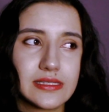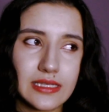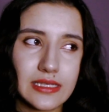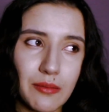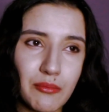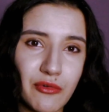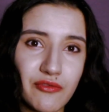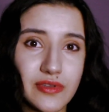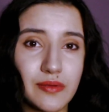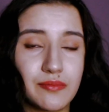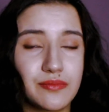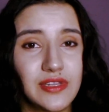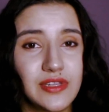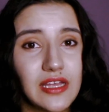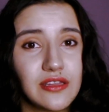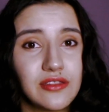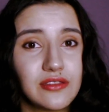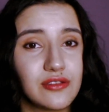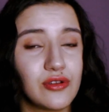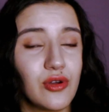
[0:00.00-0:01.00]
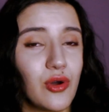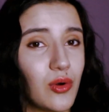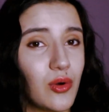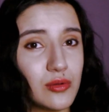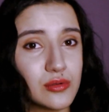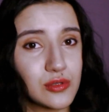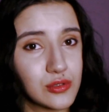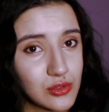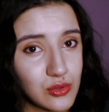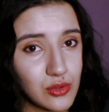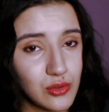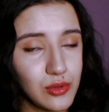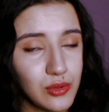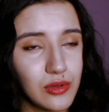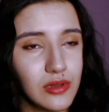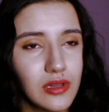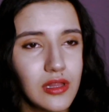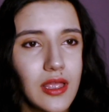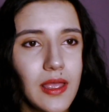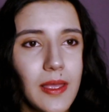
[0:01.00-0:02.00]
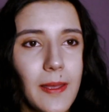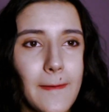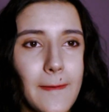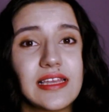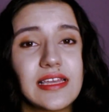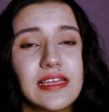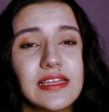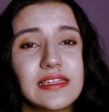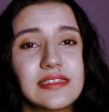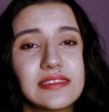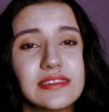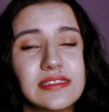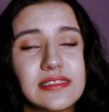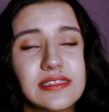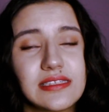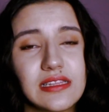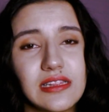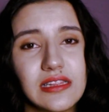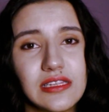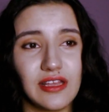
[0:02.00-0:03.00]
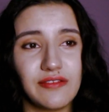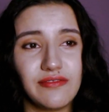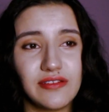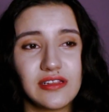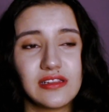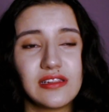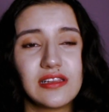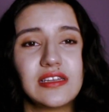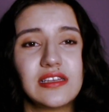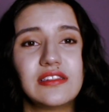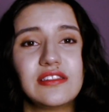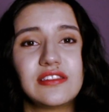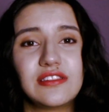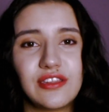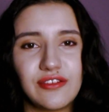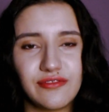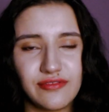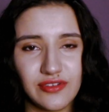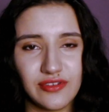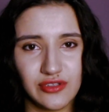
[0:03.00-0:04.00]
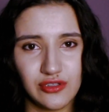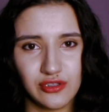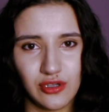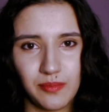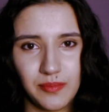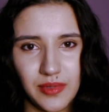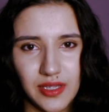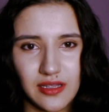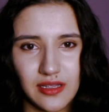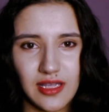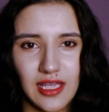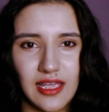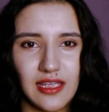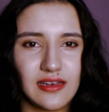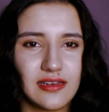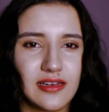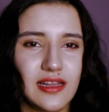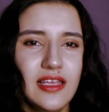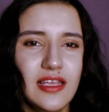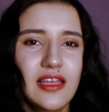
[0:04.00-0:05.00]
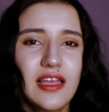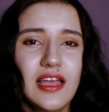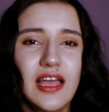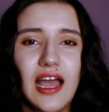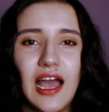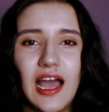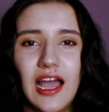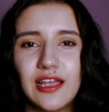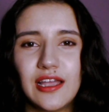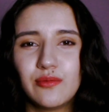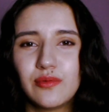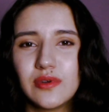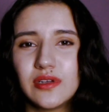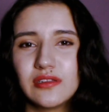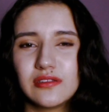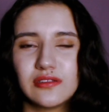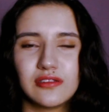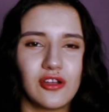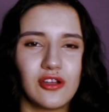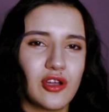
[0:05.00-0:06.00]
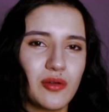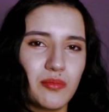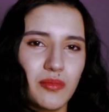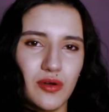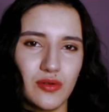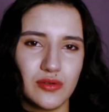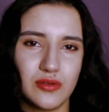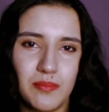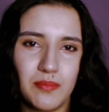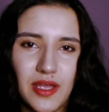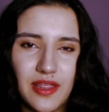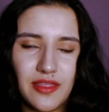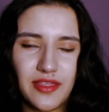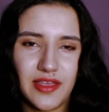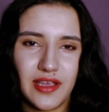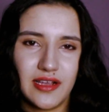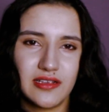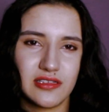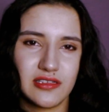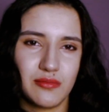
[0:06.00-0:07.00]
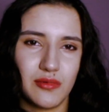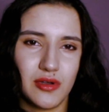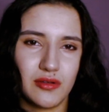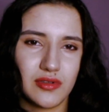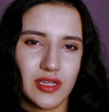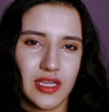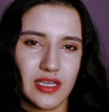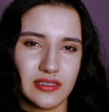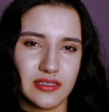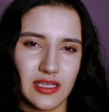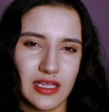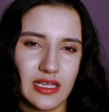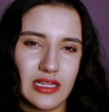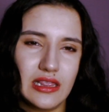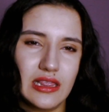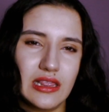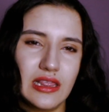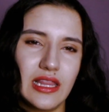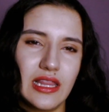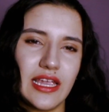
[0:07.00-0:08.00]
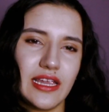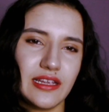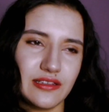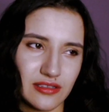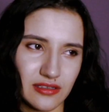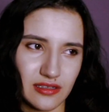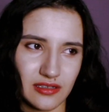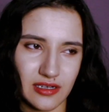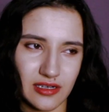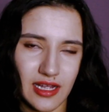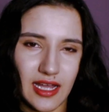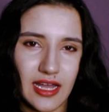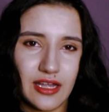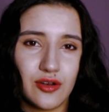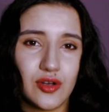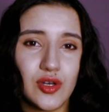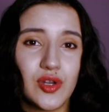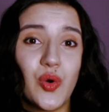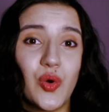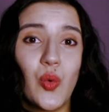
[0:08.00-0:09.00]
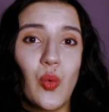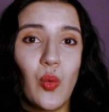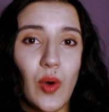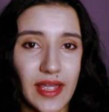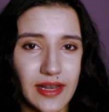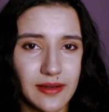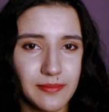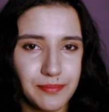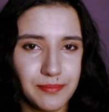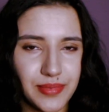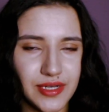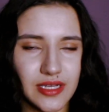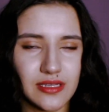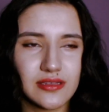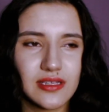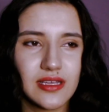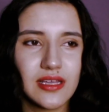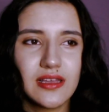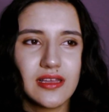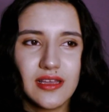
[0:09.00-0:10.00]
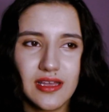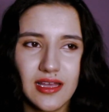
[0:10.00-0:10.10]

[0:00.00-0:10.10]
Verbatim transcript: some of them, not the whole school, it's definitely different topic and I will talk about bad things about KSA later. I don't know when, but